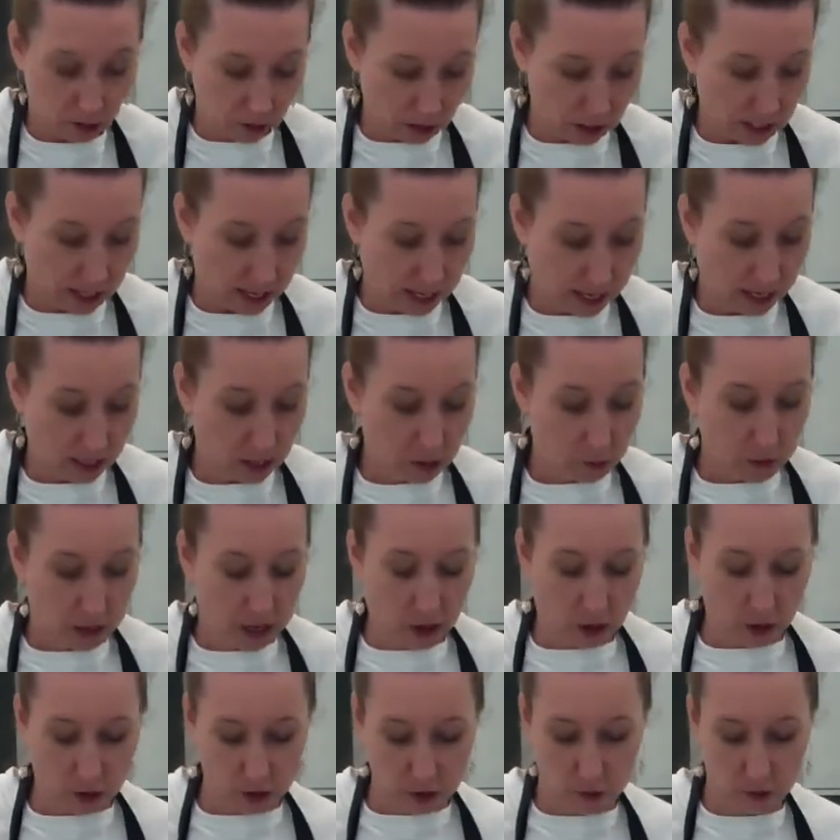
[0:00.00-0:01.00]
I had
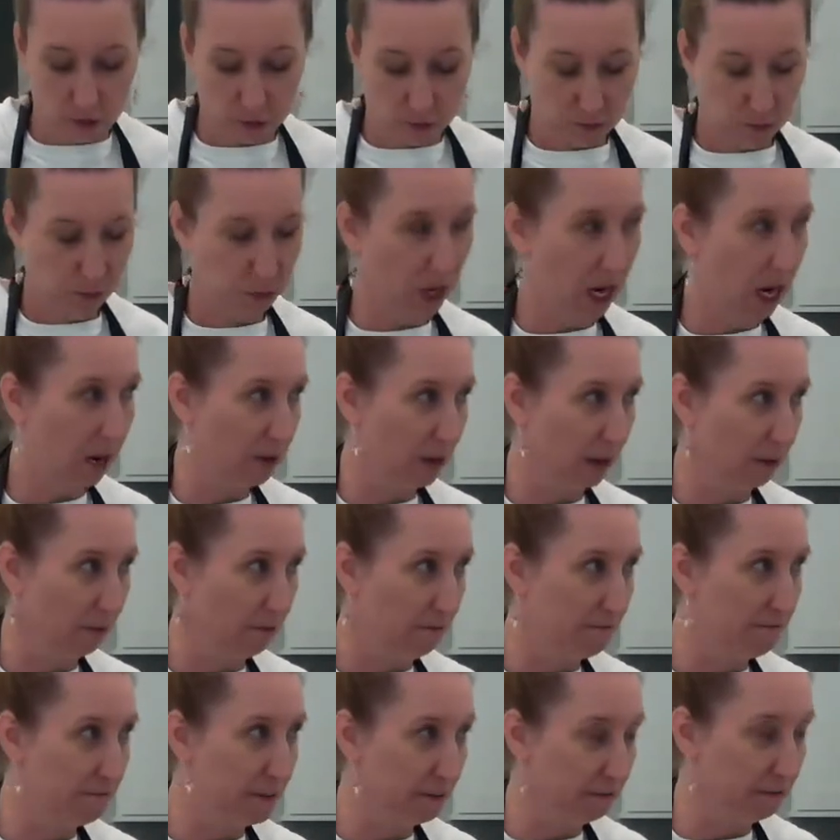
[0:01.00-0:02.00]
about probably
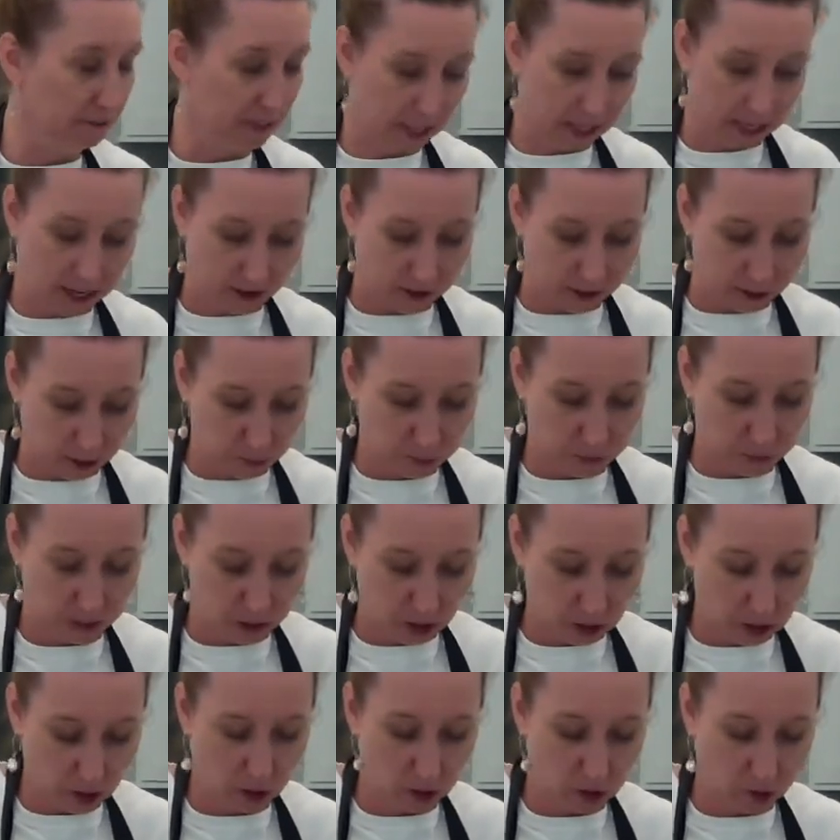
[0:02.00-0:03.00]
50
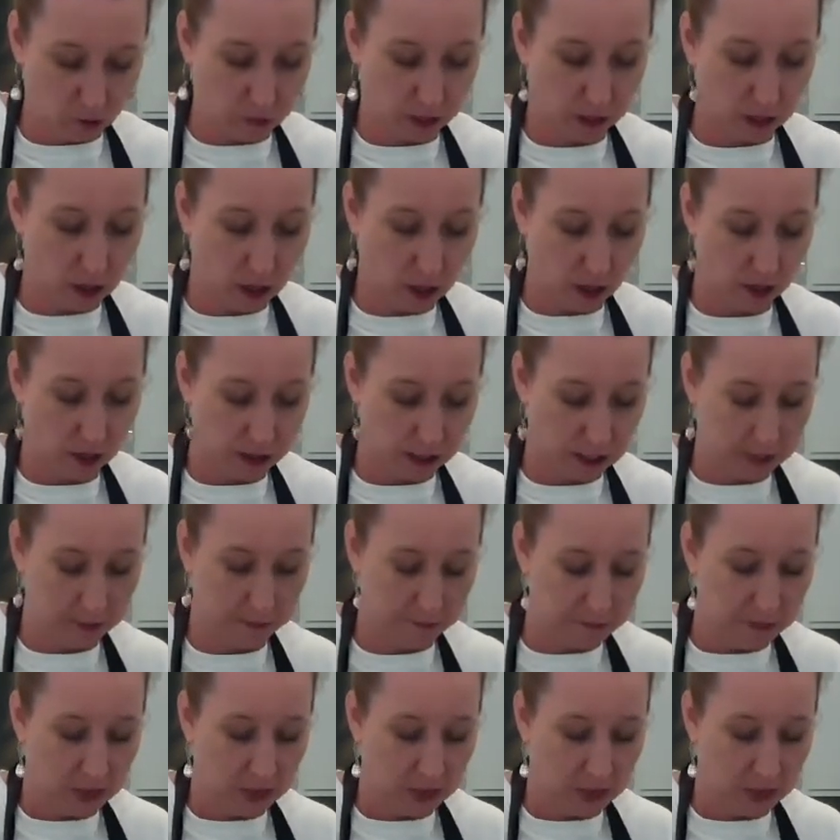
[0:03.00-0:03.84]
jalapenos from my garden,